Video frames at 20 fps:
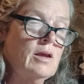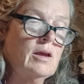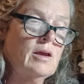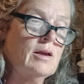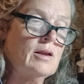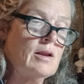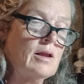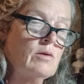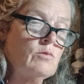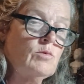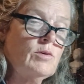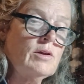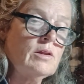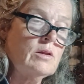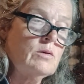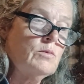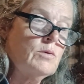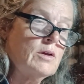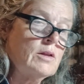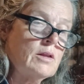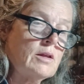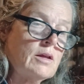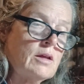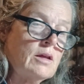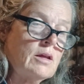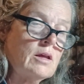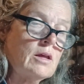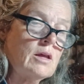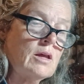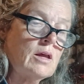And I really
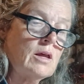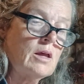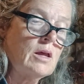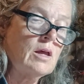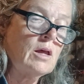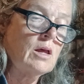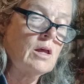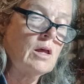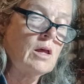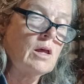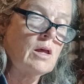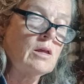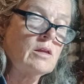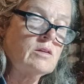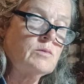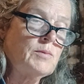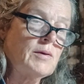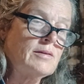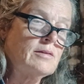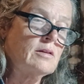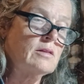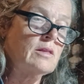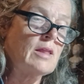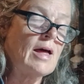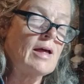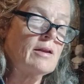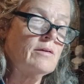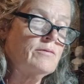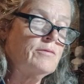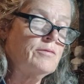spent a
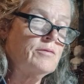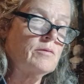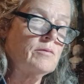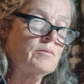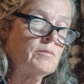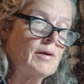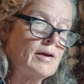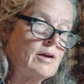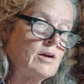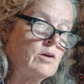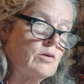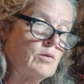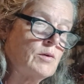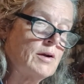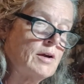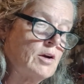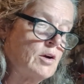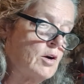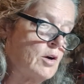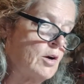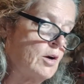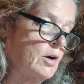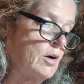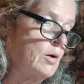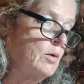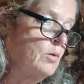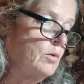lot of my career,